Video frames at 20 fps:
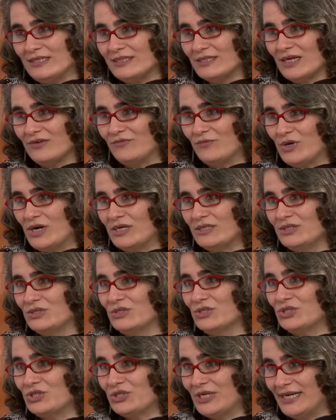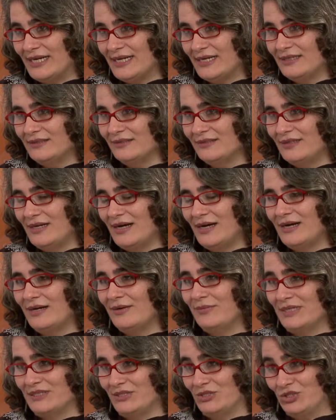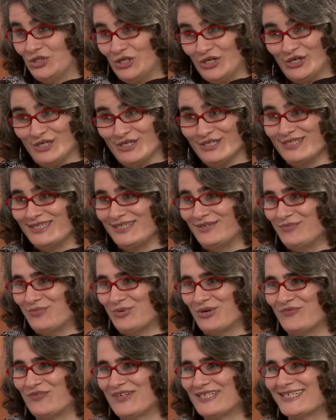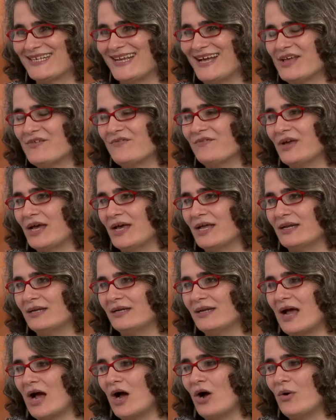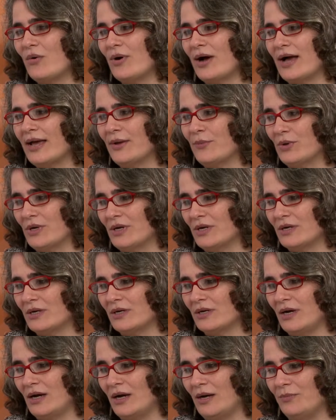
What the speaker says: So I've worked in Australia as a journalist in a previous life, and now I work